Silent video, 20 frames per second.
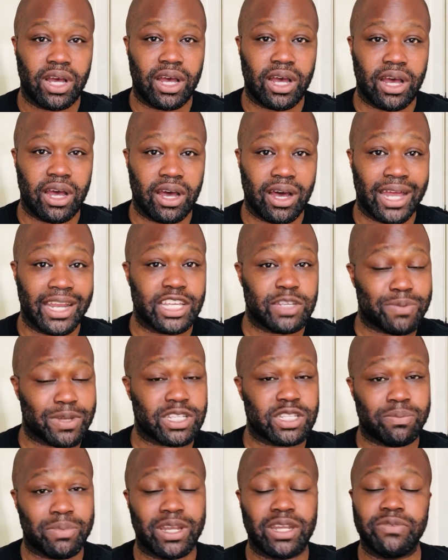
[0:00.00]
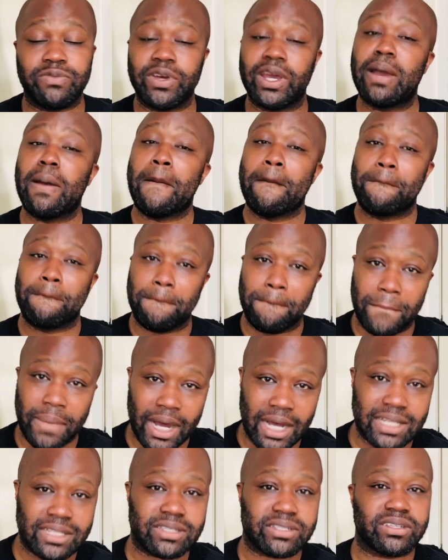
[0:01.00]
unexpected benefit,
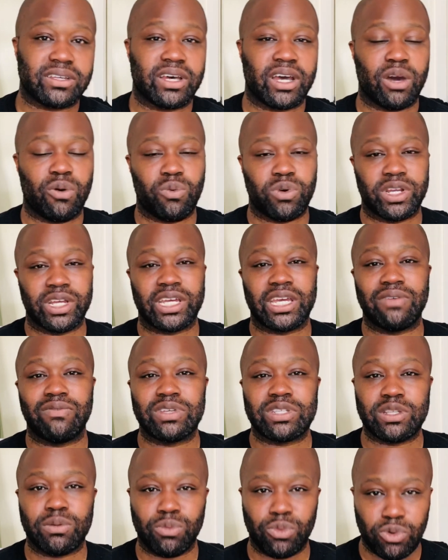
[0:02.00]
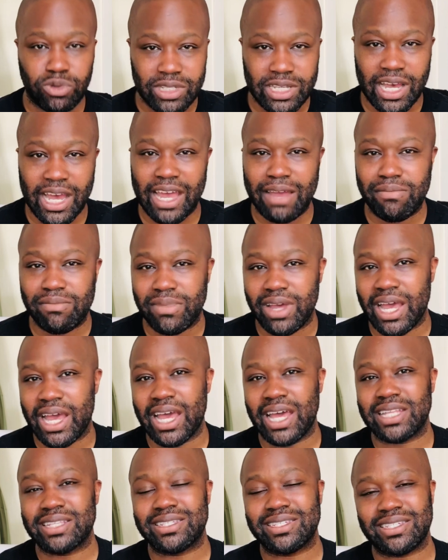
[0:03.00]
but I want to give it some more time
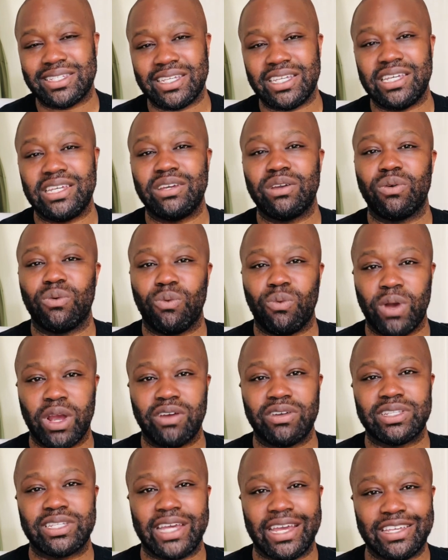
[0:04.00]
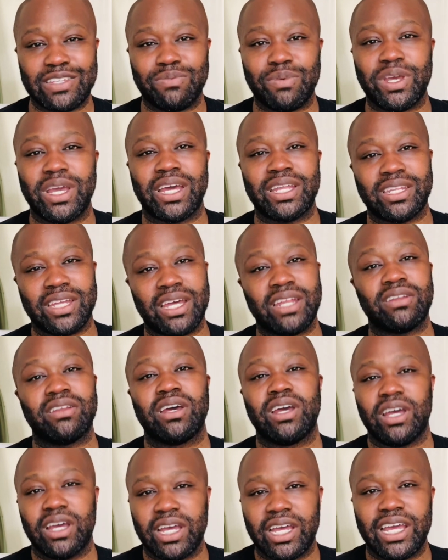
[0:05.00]
and see where it takes me, and then
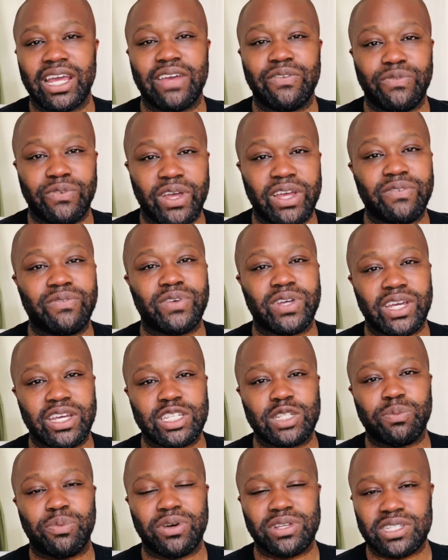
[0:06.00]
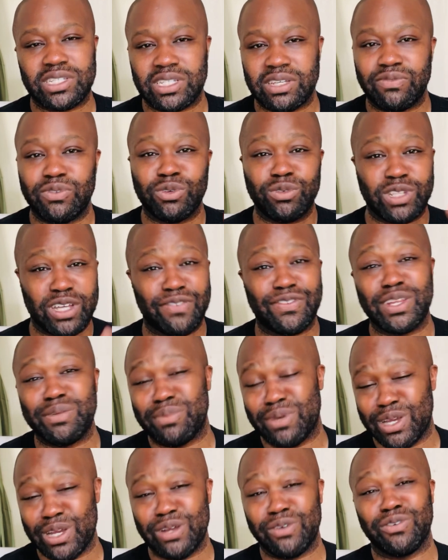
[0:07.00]
if it is a positive, you'll definitely be
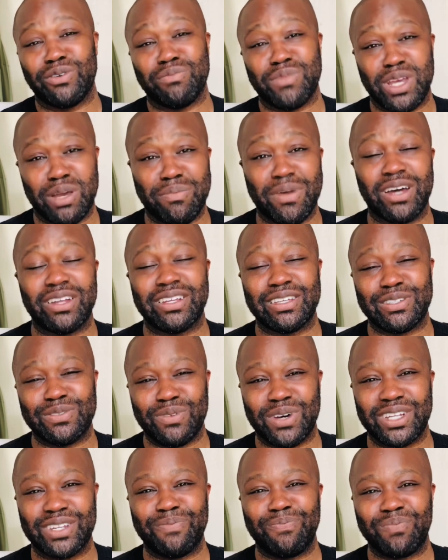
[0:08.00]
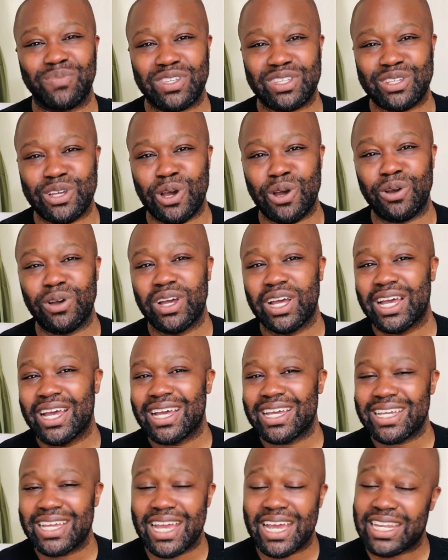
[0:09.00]
hearing from me about this one. So
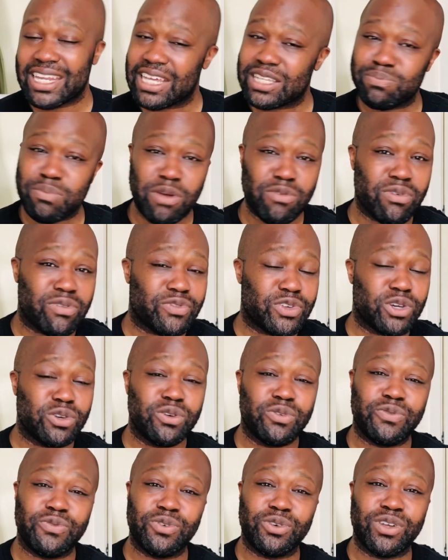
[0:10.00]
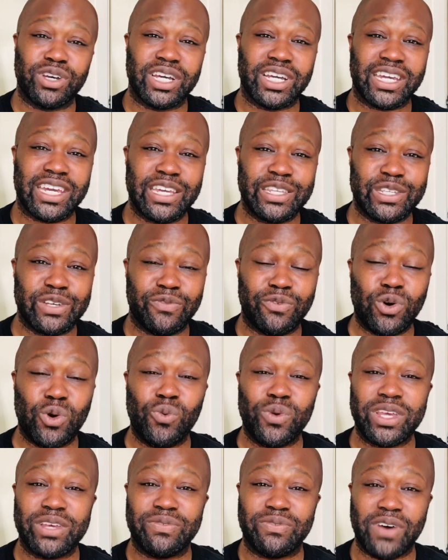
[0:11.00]
yeah, that's my review for the Ketovore
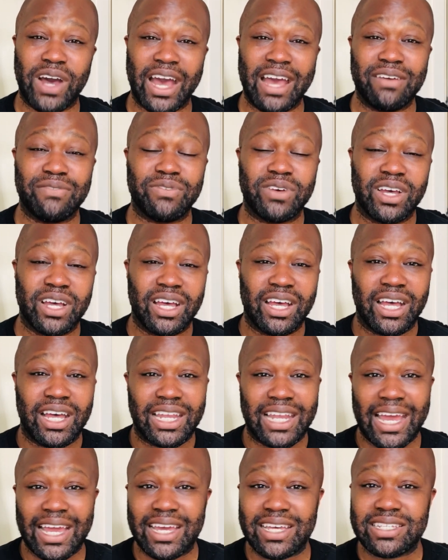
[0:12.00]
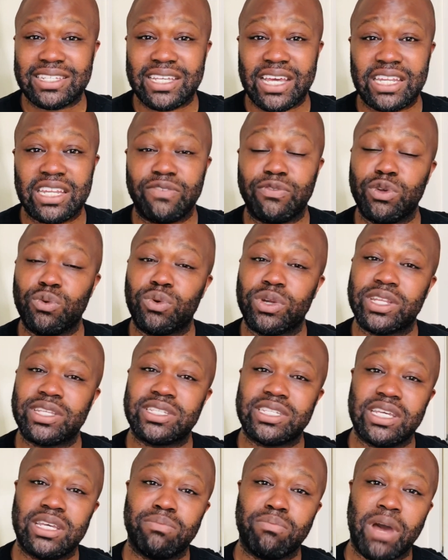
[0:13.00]
week 5. Like I said, if you want to
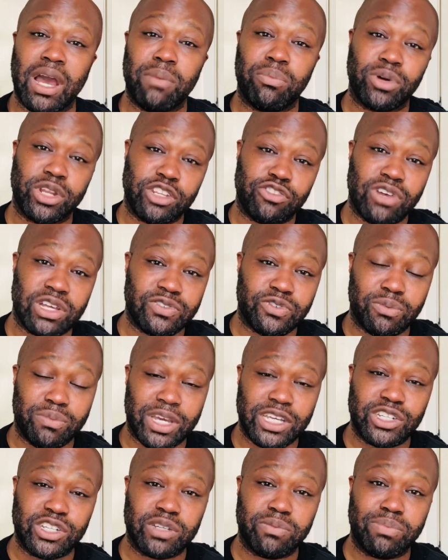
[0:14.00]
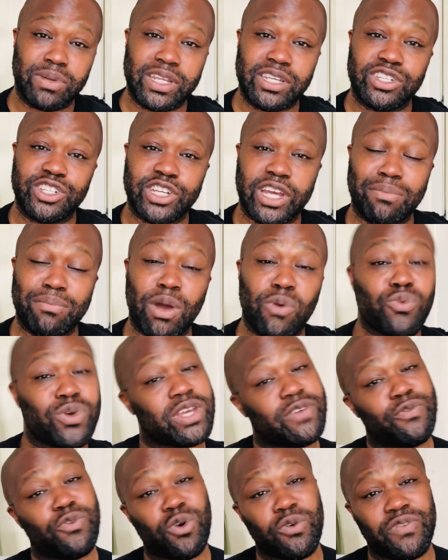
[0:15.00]
see my body transformation, please check my week
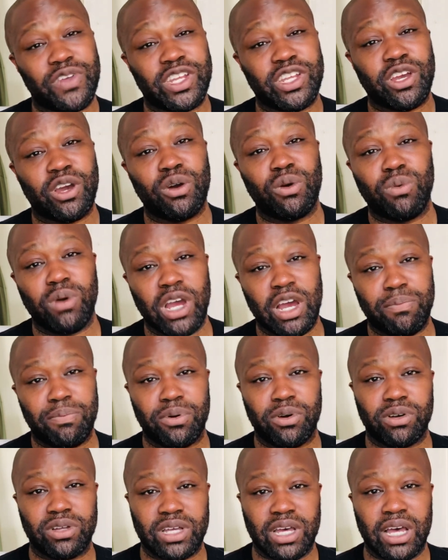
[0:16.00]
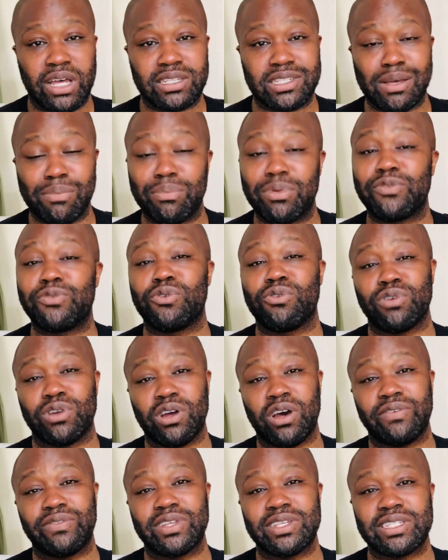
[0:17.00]
4 video where I put some before and
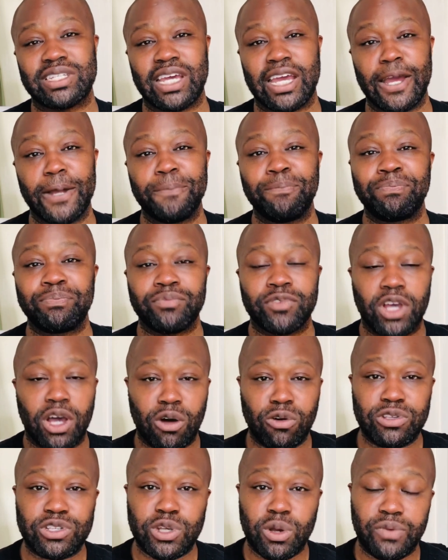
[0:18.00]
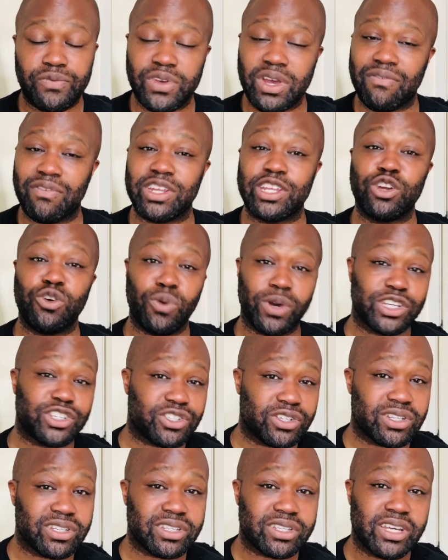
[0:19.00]
afters there. Also, if you have any
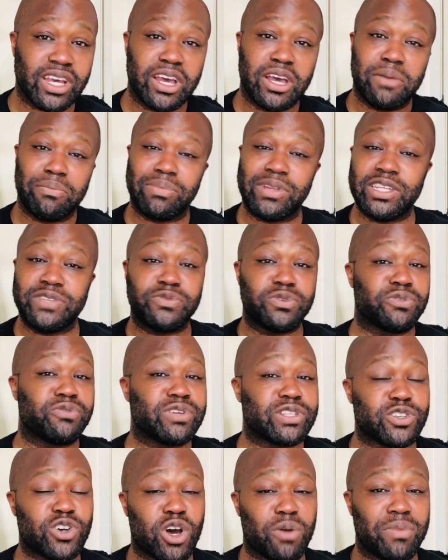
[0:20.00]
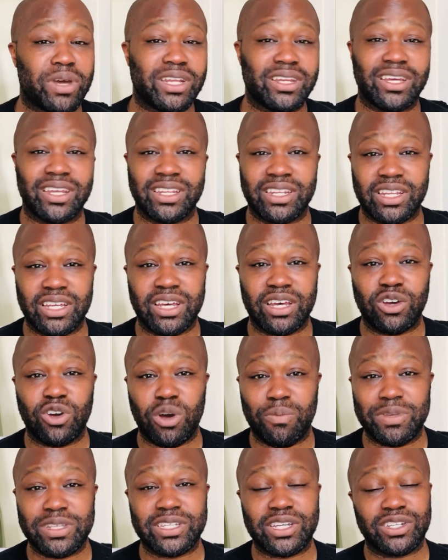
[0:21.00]
questions, please feel free to comment in the
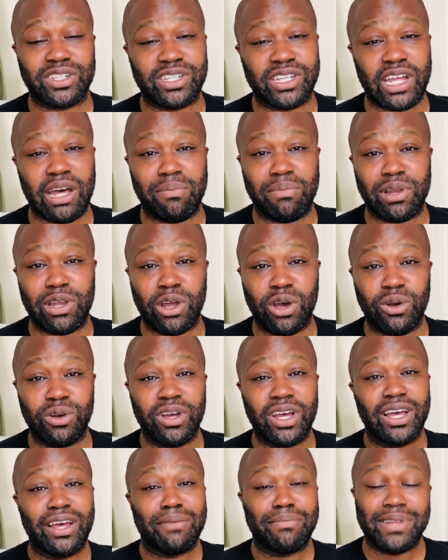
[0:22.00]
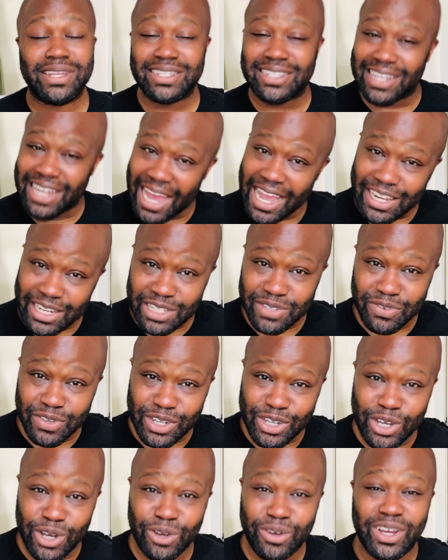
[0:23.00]
comment section down below. Please like this
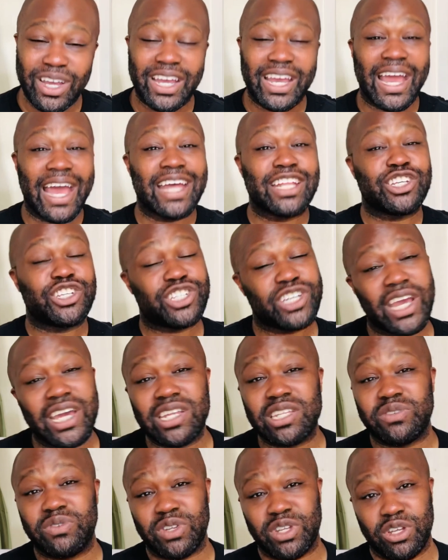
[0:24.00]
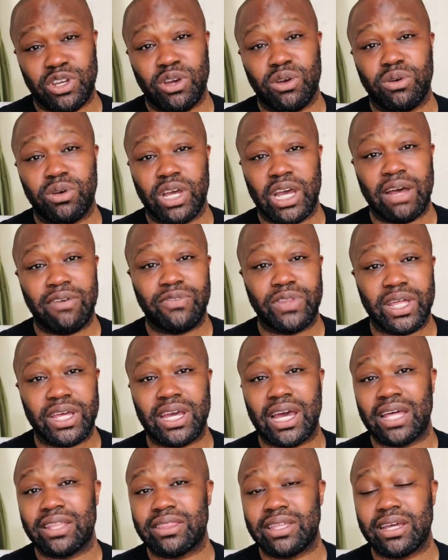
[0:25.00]
video and share this video. I
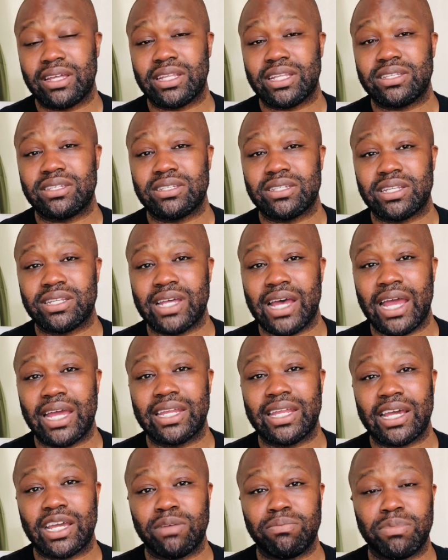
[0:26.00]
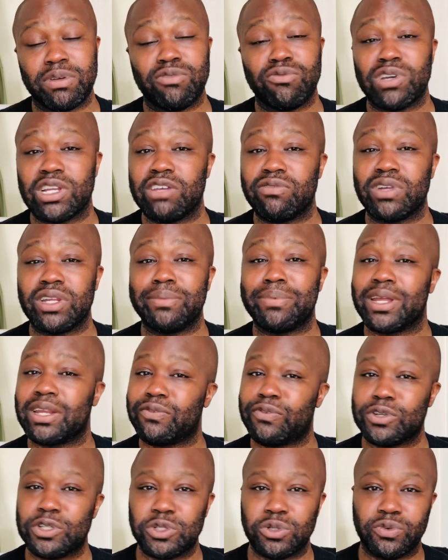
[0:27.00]
think this is a diet that can be really, really
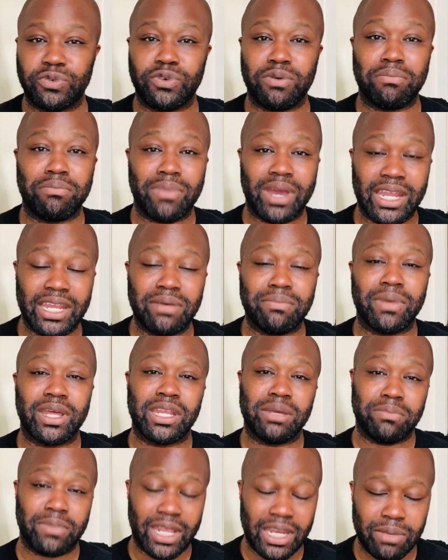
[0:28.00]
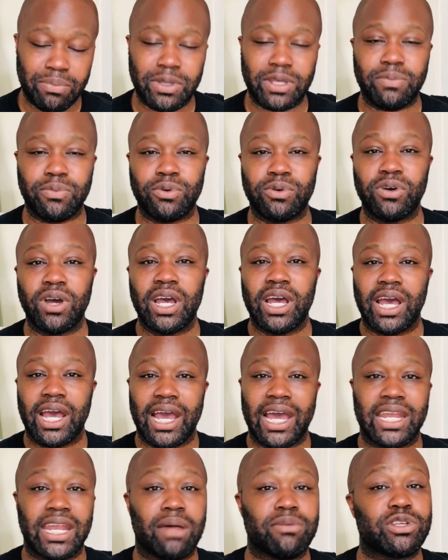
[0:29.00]
beneficial for many, many, many people.
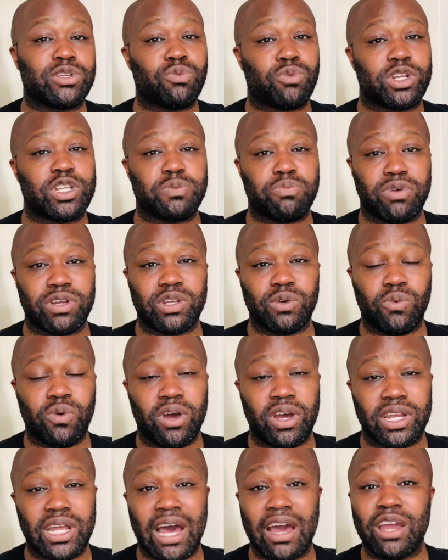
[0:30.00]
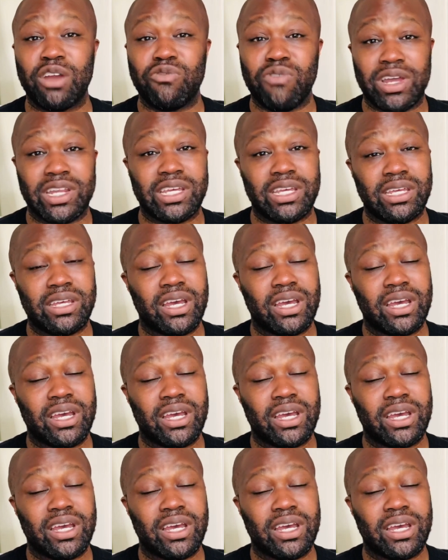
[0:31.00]
And I just want to spread the word. I can